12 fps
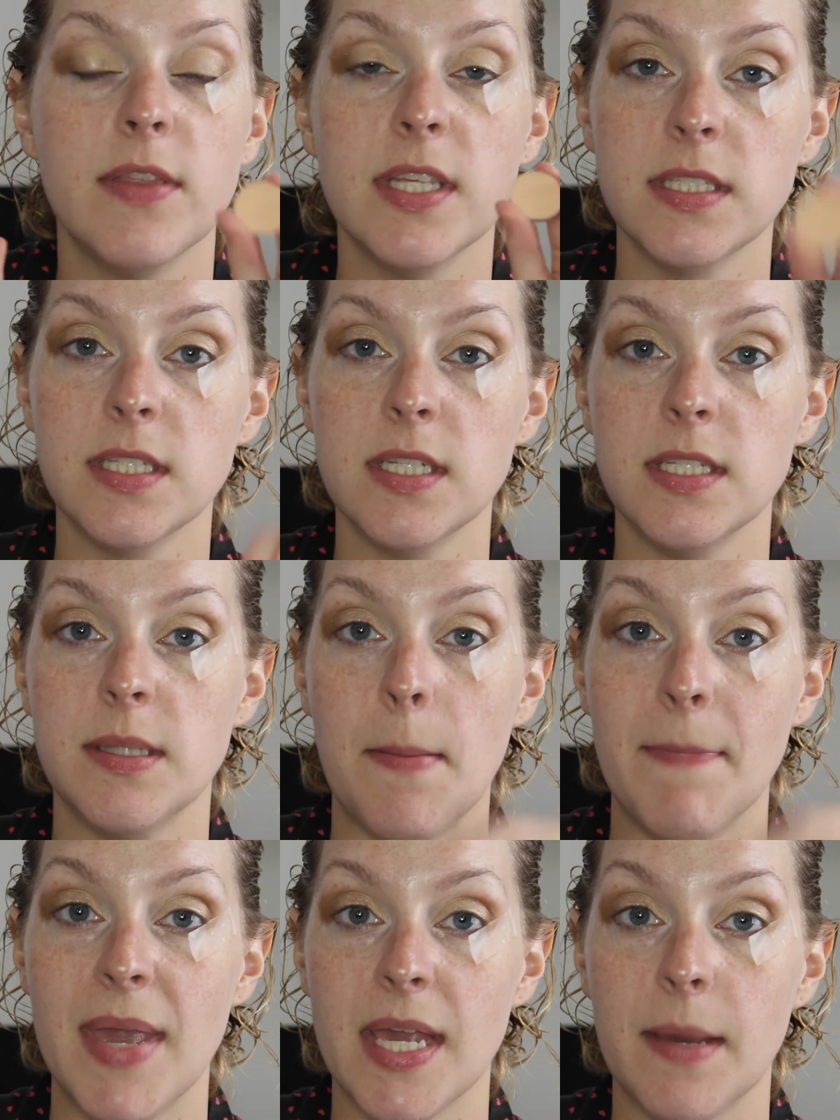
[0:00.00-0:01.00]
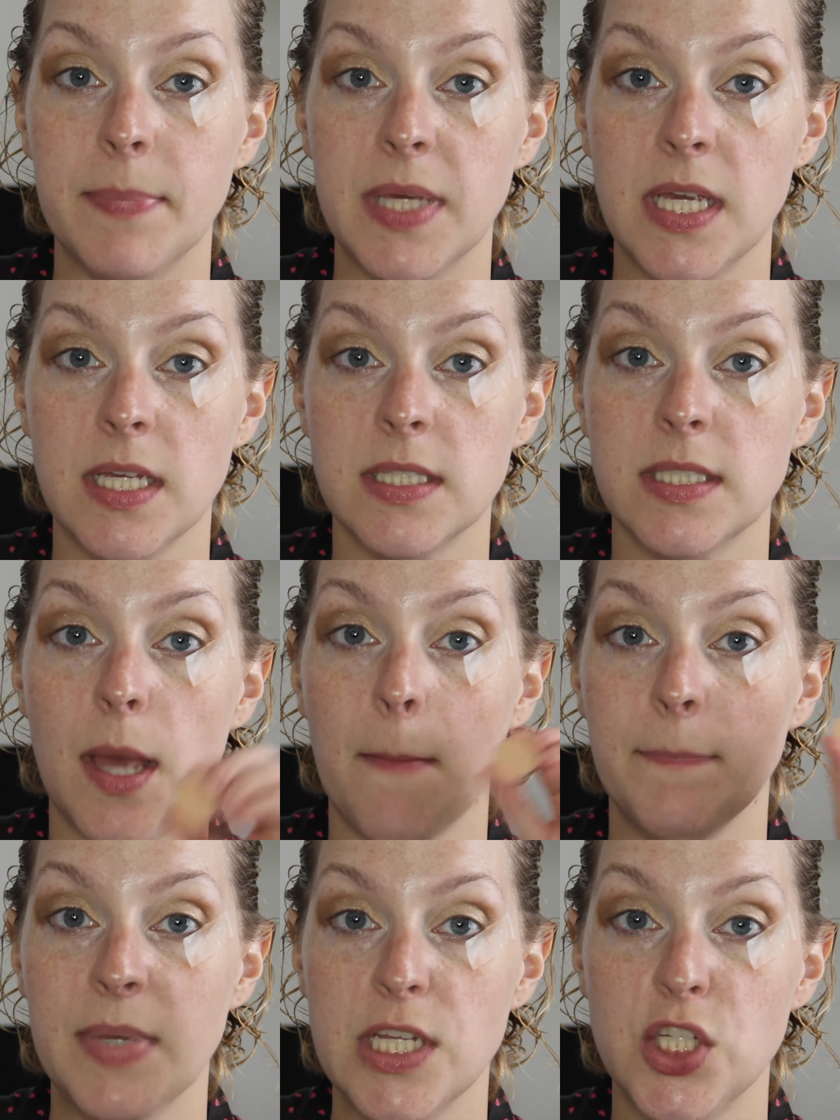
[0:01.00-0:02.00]
This is Makeup Geek's
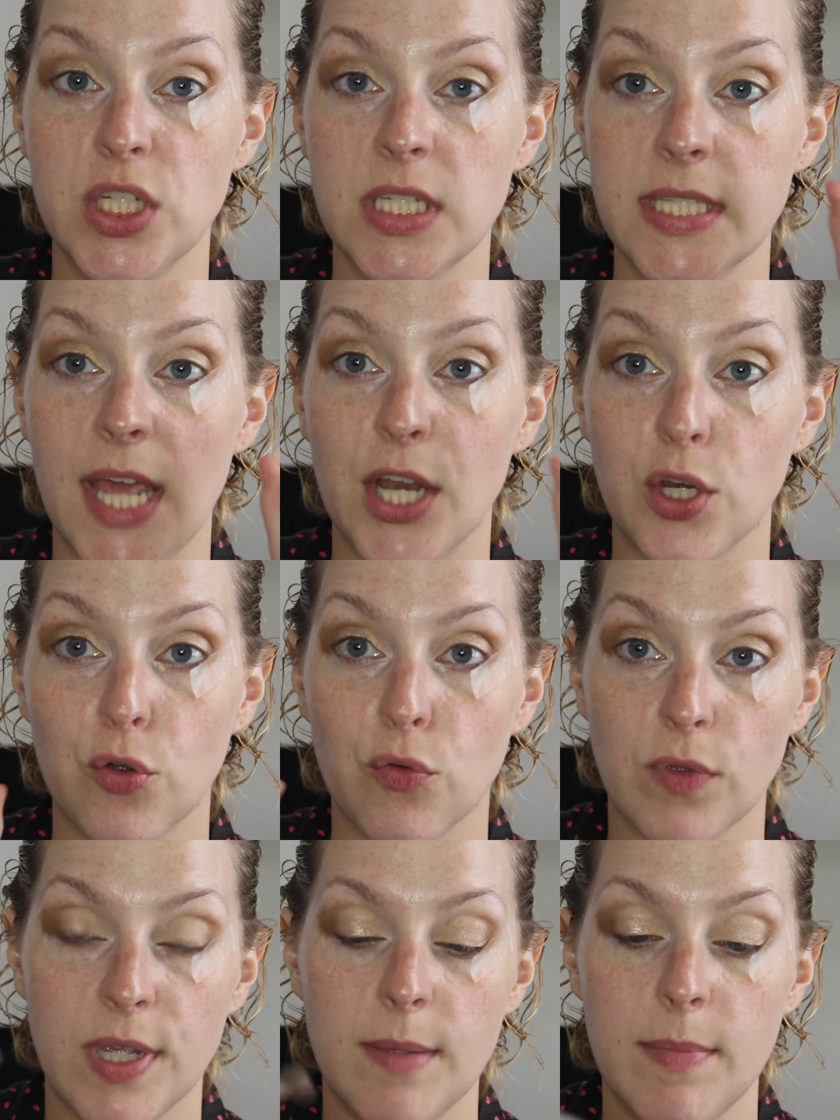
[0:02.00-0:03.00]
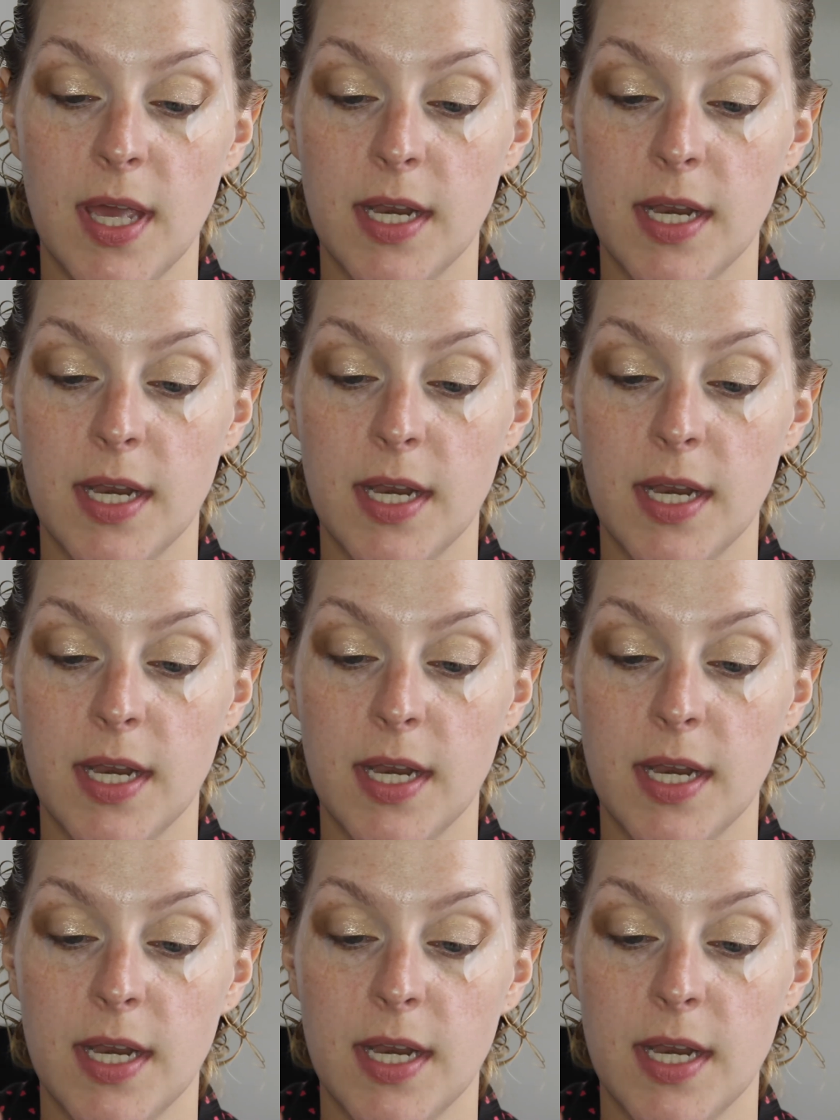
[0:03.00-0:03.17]
Beaches and Cream,